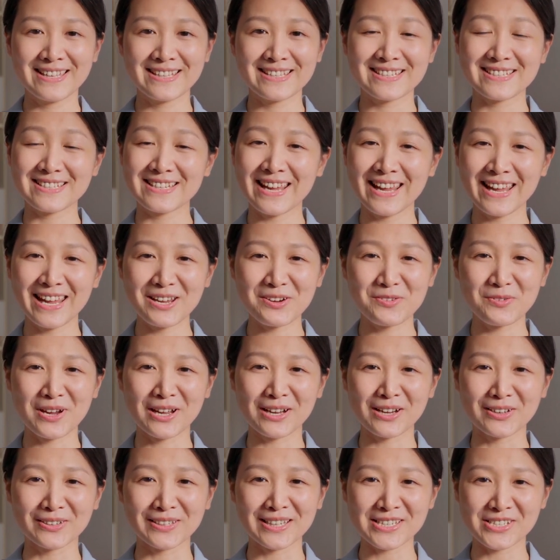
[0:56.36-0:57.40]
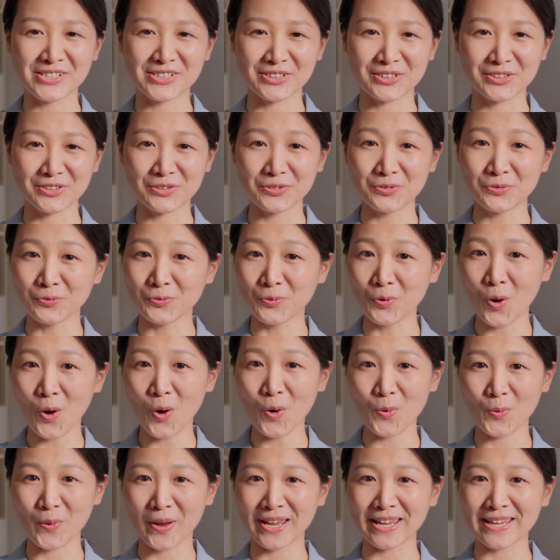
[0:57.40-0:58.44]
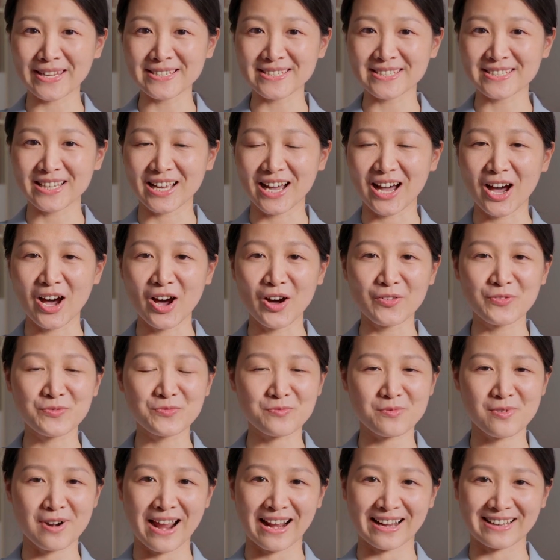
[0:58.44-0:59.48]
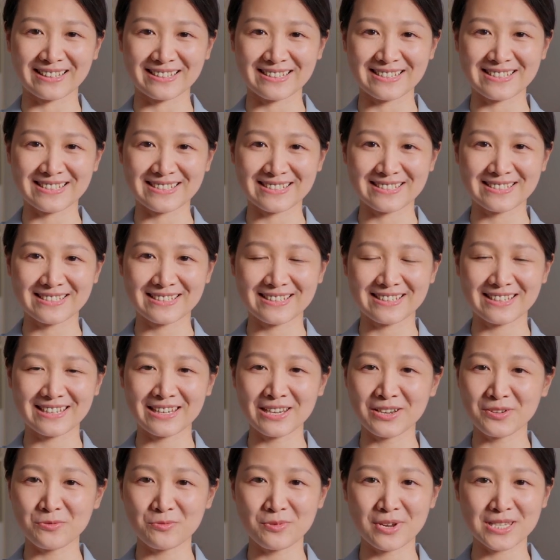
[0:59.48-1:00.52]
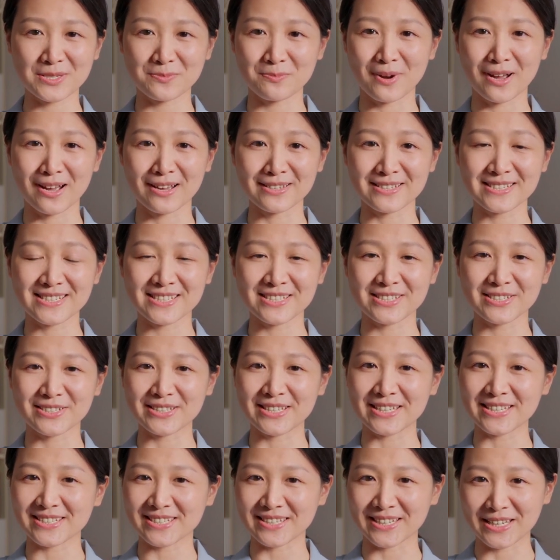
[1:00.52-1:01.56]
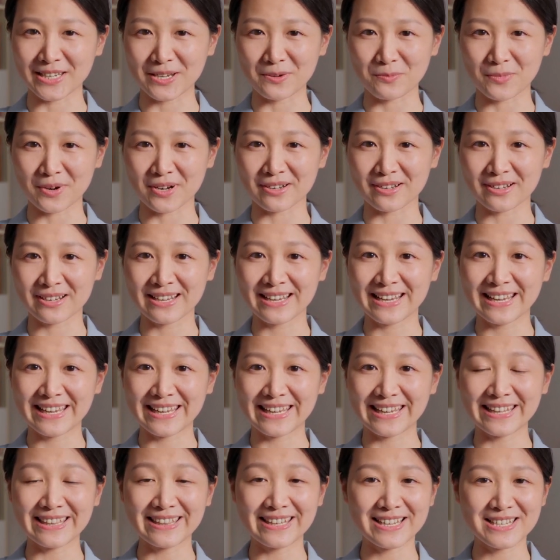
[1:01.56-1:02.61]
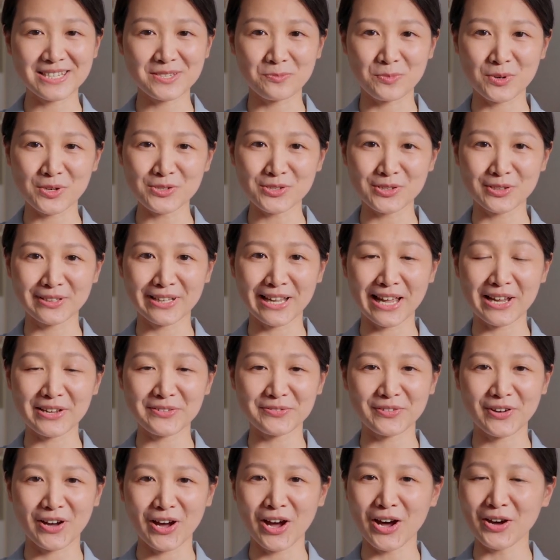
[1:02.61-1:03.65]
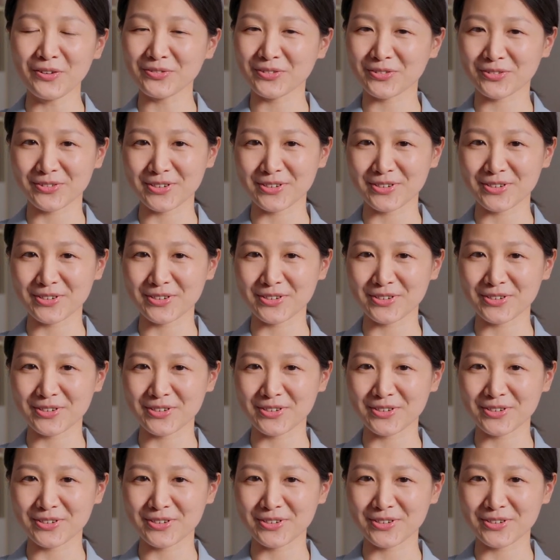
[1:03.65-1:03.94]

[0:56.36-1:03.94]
Today, we are going to share 4 ways of practice in response to this dilemma in the spiritual life of